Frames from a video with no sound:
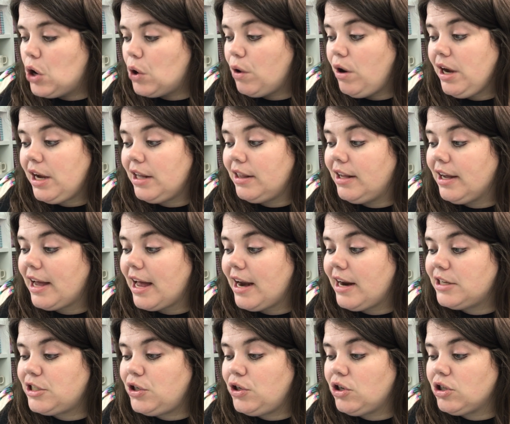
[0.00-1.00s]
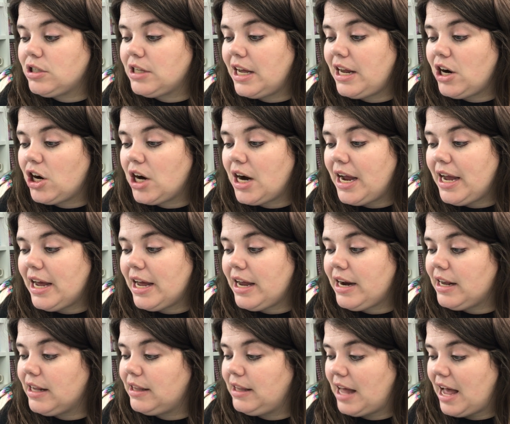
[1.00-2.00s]
Or you can look at it 2 years later
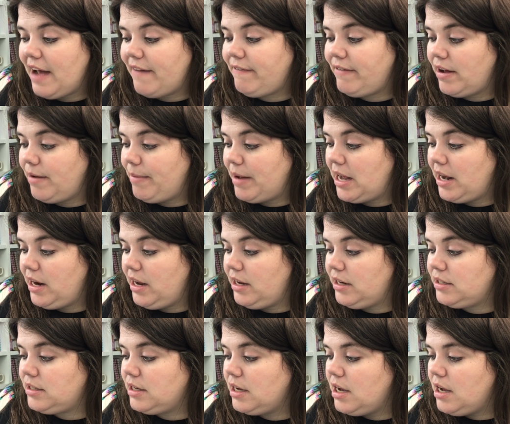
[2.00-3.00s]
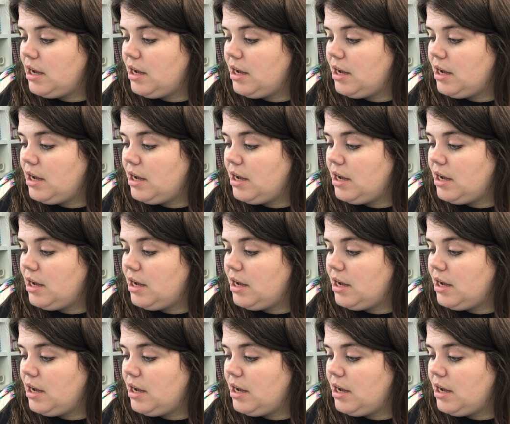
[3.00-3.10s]
and laugh about it,